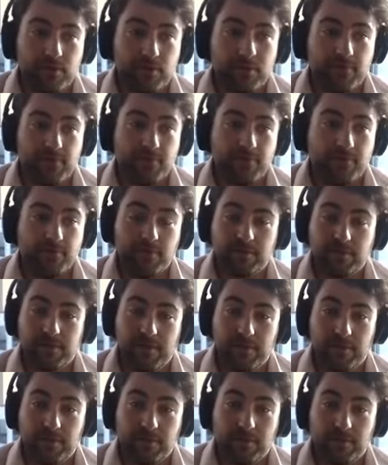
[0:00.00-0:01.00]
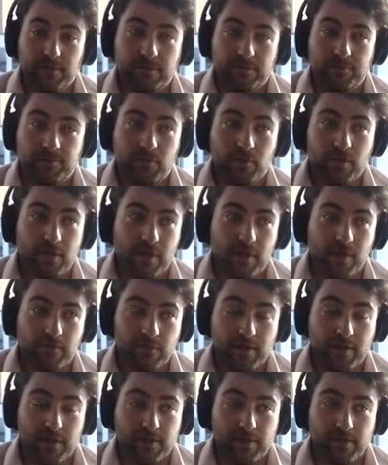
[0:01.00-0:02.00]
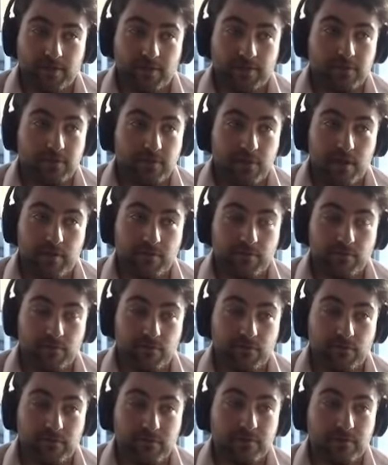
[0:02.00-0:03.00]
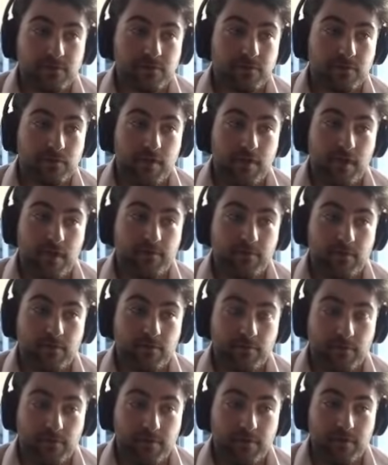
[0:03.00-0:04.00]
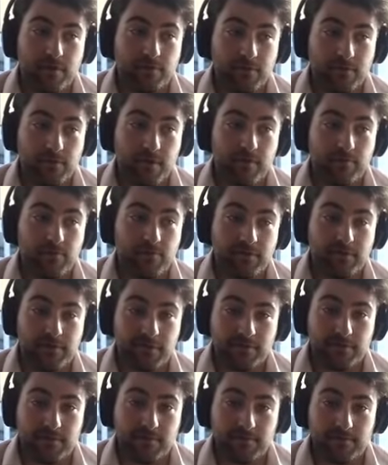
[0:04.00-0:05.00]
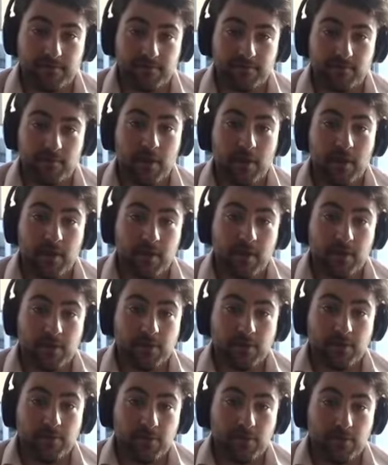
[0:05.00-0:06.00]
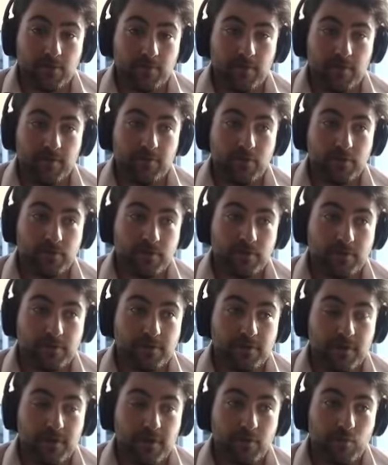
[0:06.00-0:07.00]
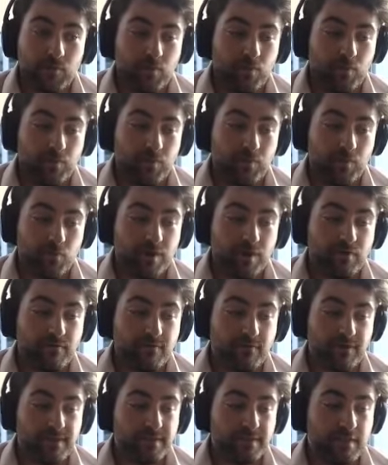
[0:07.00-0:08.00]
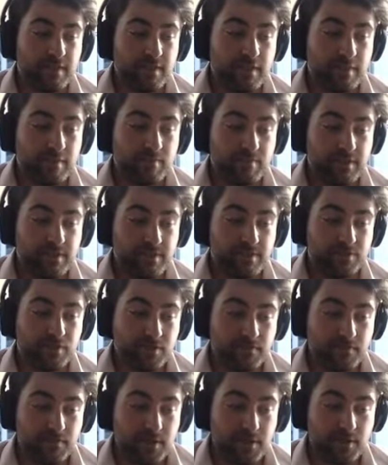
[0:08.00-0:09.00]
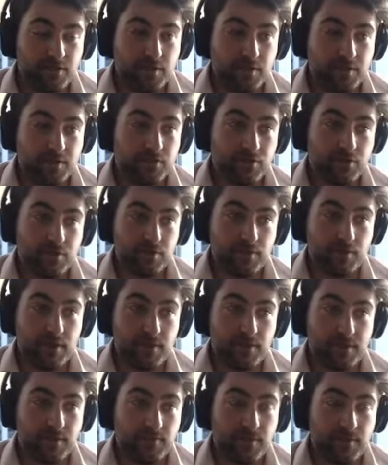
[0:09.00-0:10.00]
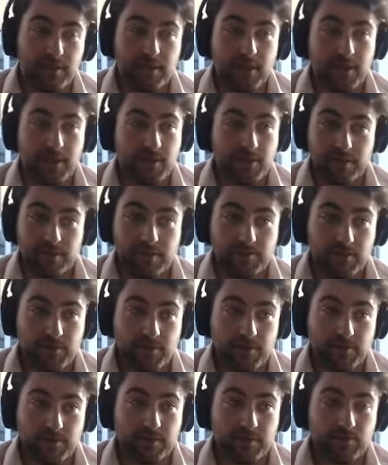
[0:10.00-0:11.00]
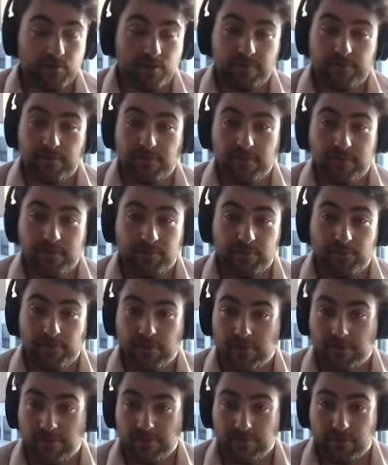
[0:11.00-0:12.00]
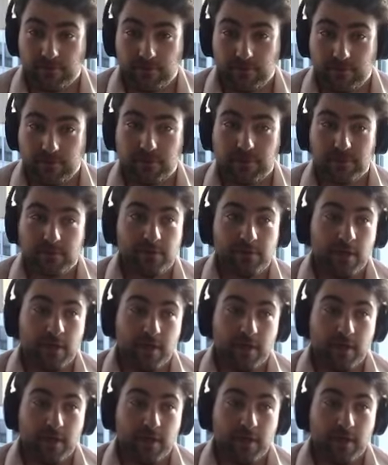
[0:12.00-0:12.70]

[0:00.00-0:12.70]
kind of have four stakeholders. You have your candidates, you have your recruiters, you have your employees, and you have your executives. So if you're trying to say, we're investing in business transformation. You're trying to create a better candidate experience, more efficient and productive recruiters,